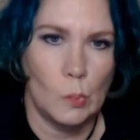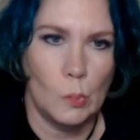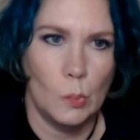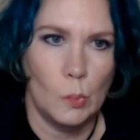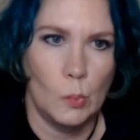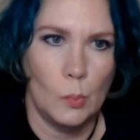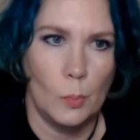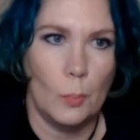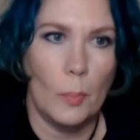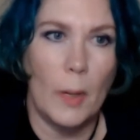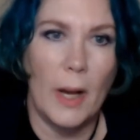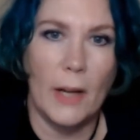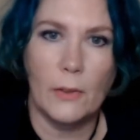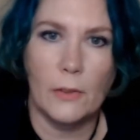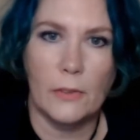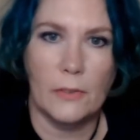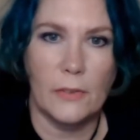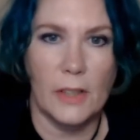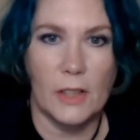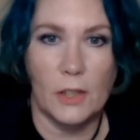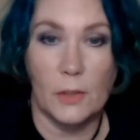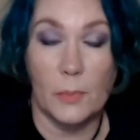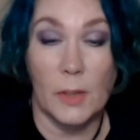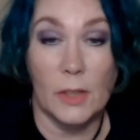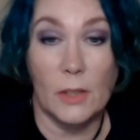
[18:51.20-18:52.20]
my
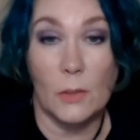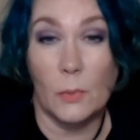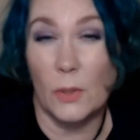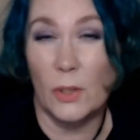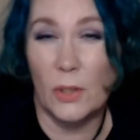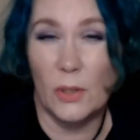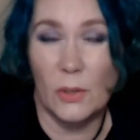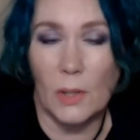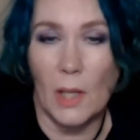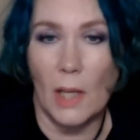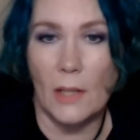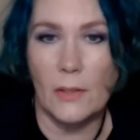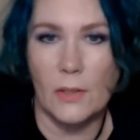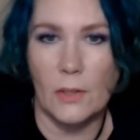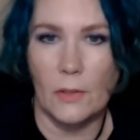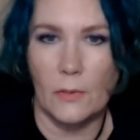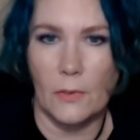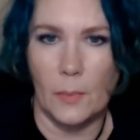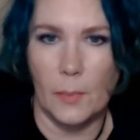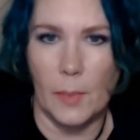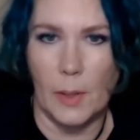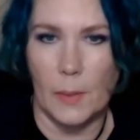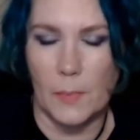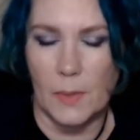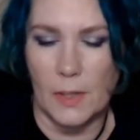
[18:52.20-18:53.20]
refreshments, which is also from
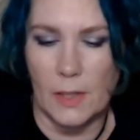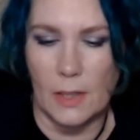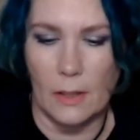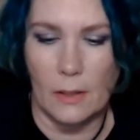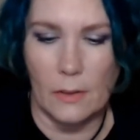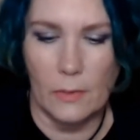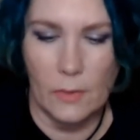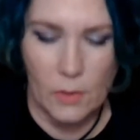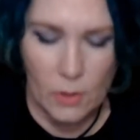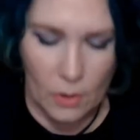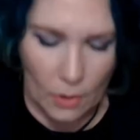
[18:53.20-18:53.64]
Ipsy, so